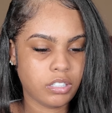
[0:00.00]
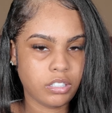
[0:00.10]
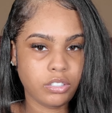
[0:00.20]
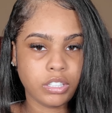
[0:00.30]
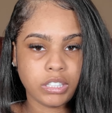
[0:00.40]

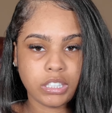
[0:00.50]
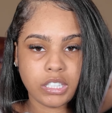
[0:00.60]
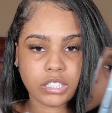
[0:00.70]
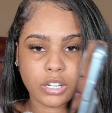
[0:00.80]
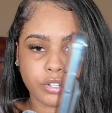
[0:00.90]
You can see
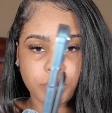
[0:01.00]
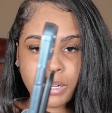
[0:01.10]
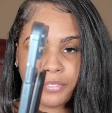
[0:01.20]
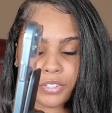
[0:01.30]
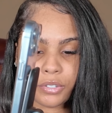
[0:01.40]
it's holding
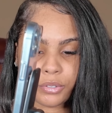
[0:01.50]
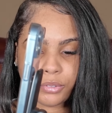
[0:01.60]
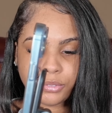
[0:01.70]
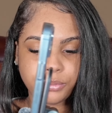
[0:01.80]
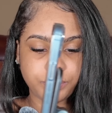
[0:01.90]
my
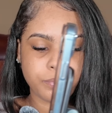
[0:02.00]
phone.